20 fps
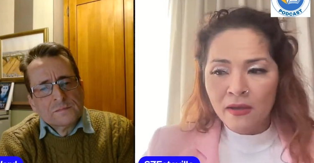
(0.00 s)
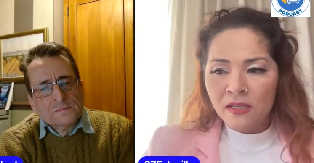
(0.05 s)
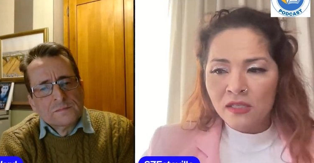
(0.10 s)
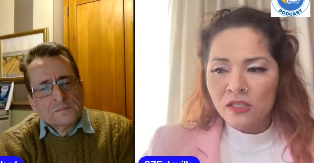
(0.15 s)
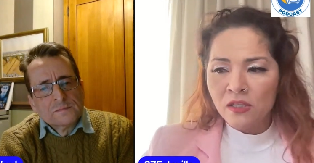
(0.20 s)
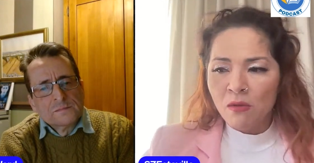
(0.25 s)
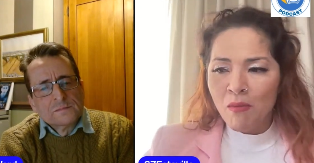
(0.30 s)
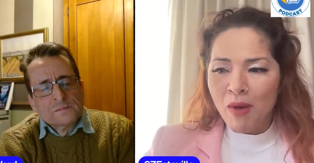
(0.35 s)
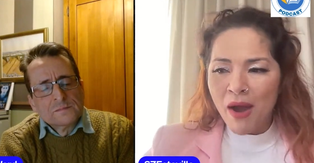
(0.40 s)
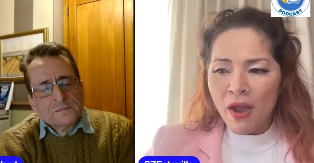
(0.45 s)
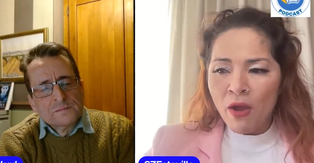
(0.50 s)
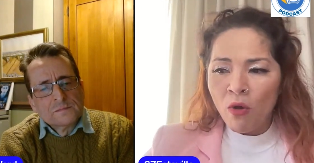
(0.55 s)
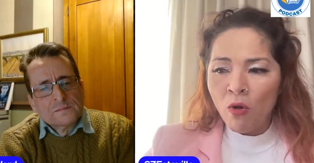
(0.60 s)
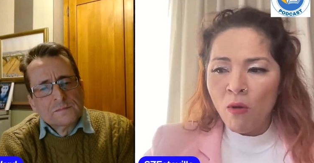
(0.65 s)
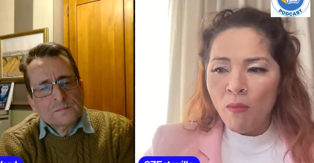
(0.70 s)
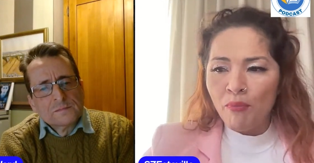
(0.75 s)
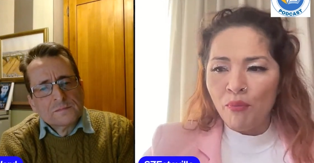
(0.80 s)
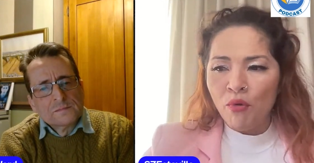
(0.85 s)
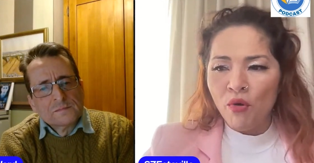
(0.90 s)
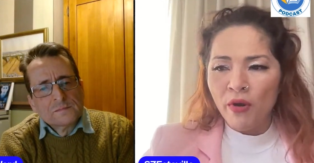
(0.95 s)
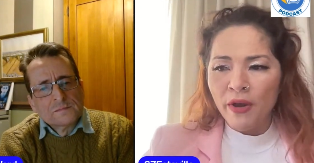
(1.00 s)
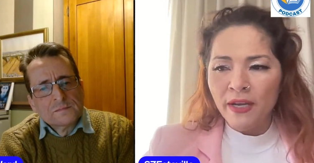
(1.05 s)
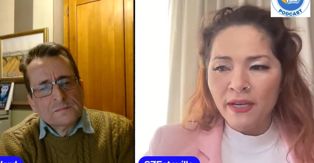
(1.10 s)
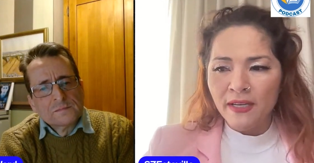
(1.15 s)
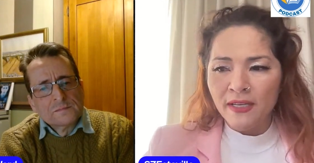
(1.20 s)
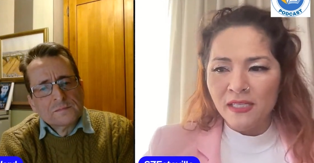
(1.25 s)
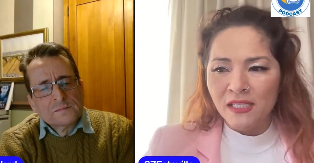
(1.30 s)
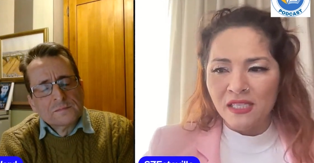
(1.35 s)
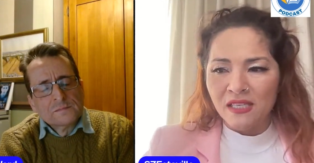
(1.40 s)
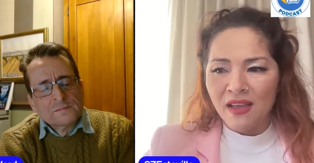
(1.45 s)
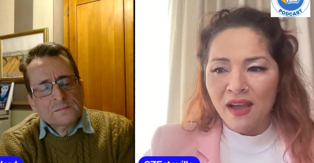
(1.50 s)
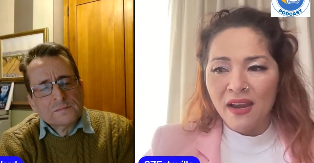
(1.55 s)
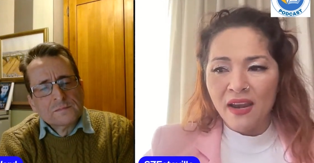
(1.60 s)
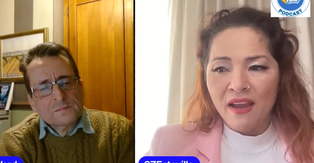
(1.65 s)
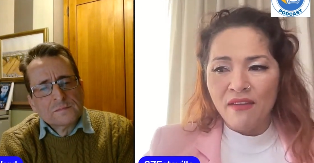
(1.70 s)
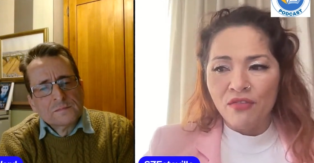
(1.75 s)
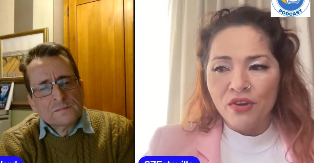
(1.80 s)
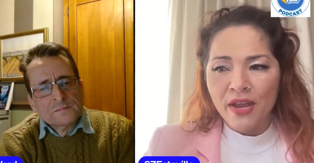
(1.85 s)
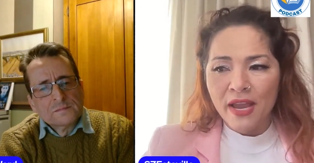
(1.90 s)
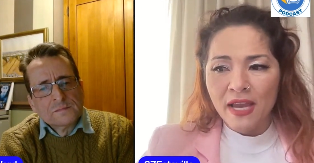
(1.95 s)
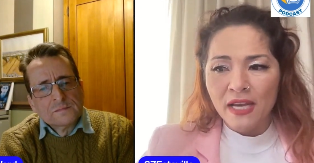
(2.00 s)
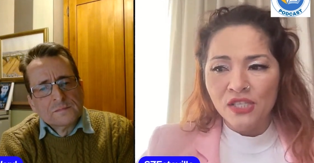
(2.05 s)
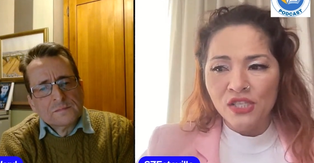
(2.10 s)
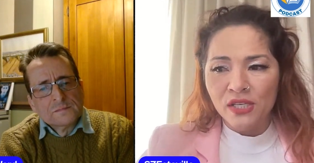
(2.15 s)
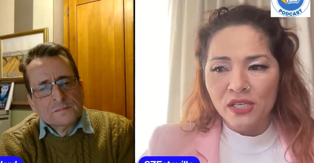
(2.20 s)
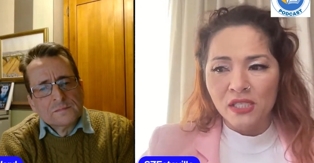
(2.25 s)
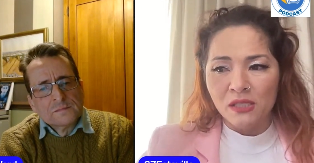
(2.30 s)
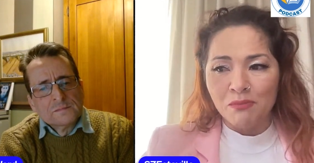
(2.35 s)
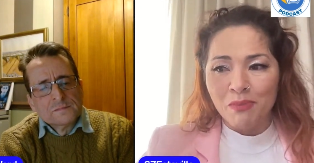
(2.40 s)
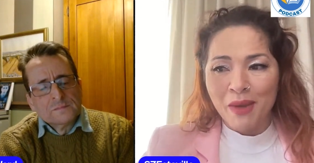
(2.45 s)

Speaker 1: So my whole point is not every agent is